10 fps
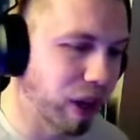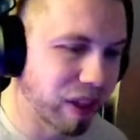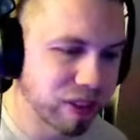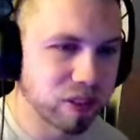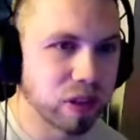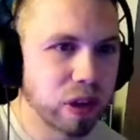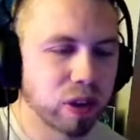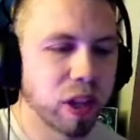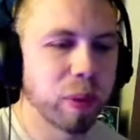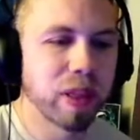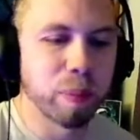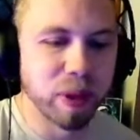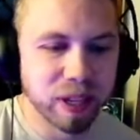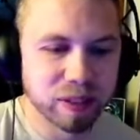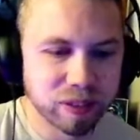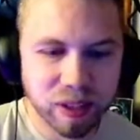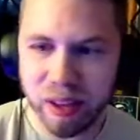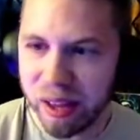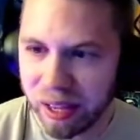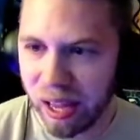This is literally one of the biggest
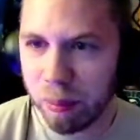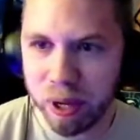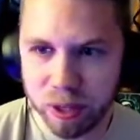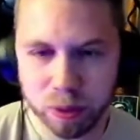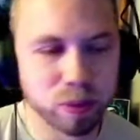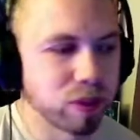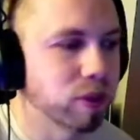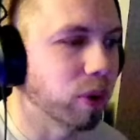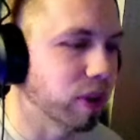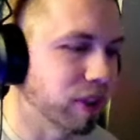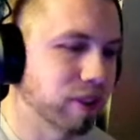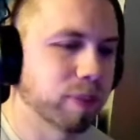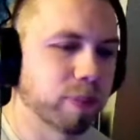gaming news stories